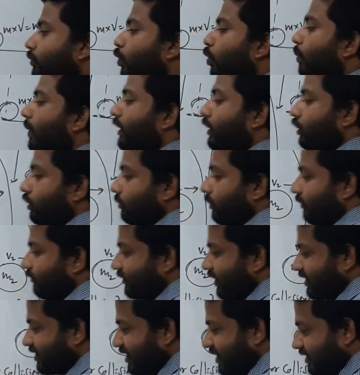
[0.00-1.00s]
momentum
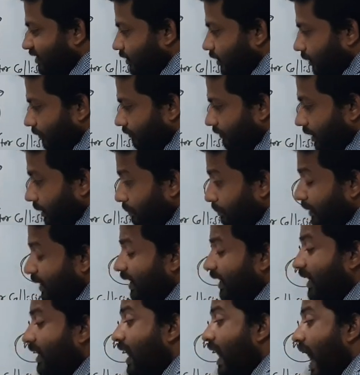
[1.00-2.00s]
of the system will
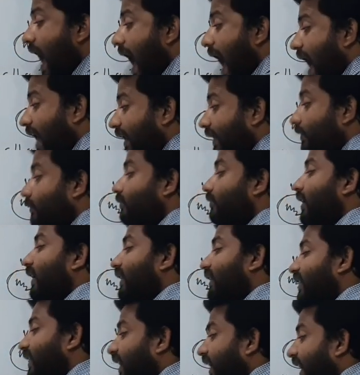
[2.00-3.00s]
be
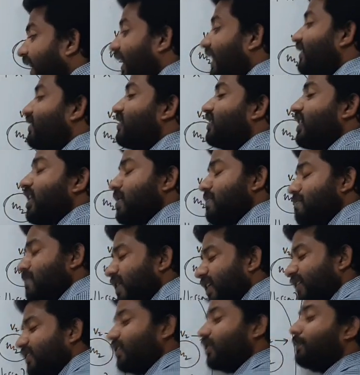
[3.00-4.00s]
100 kg
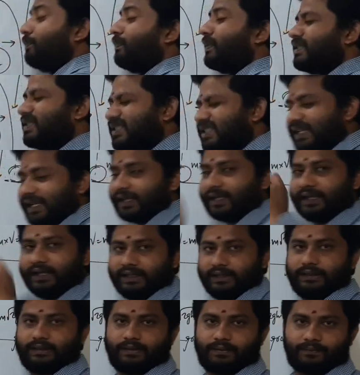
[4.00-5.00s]
meter per
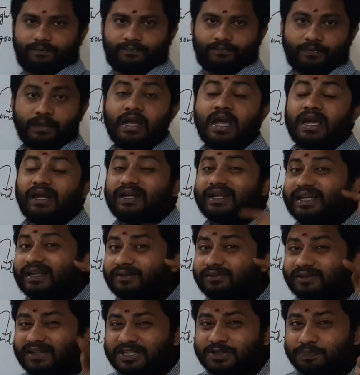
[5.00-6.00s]
second.
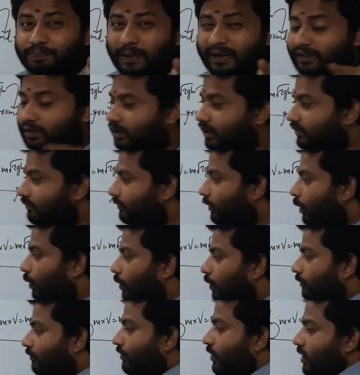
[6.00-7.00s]
Irrespective
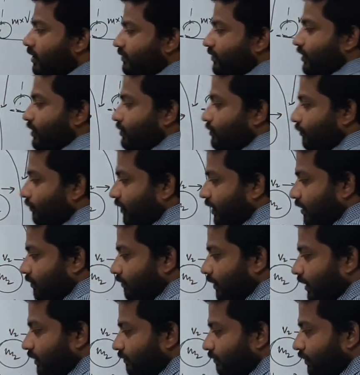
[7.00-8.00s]
of this
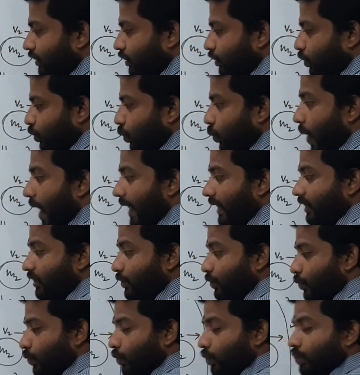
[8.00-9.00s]
V1, V2
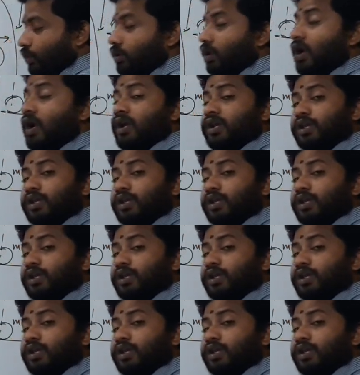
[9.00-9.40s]
values,